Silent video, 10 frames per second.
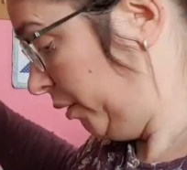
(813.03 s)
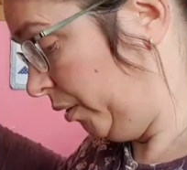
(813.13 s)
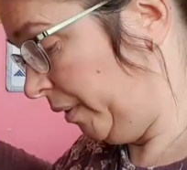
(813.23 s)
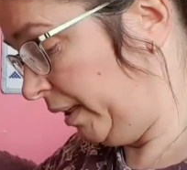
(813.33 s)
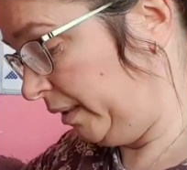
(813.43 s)

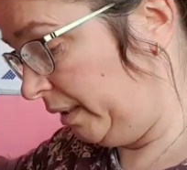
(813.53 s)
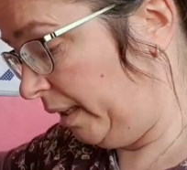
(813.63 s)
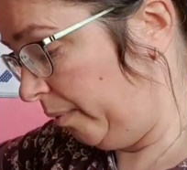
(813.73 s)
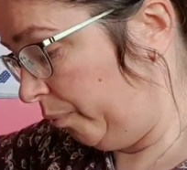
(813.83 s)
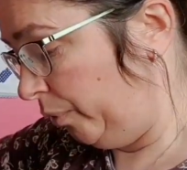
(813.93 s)
So that's
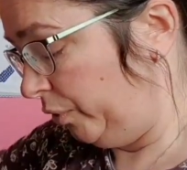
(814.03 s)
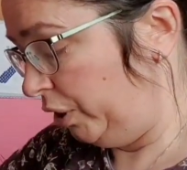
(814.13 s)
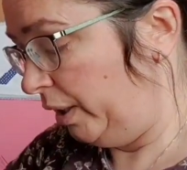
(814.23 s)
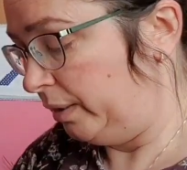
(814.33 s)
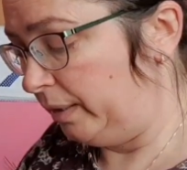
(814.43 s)
that
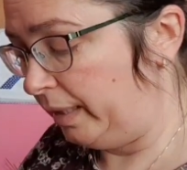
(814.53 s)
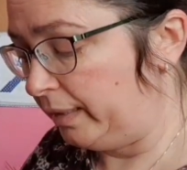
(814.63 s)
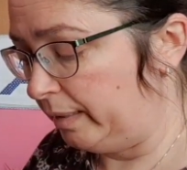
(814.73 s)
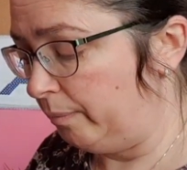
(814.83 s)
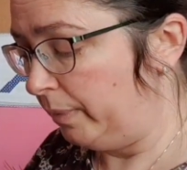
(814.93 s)
project, and
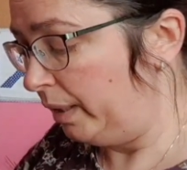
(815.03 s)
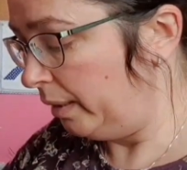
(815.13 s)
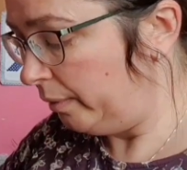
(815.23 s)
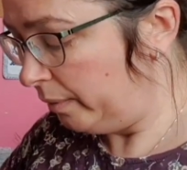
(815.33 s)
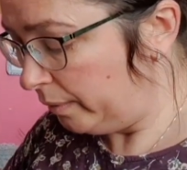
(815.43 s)
that's in
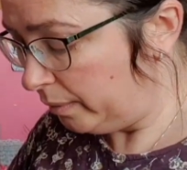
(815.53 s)
my, I'm